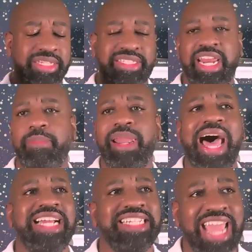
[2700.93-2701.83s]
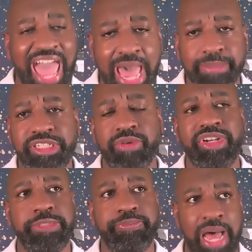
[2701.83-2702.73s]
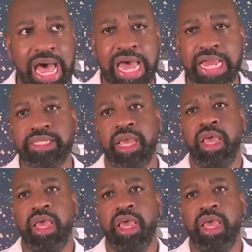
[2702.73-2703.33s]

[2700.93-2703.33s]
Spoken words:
set up logic apps to respond.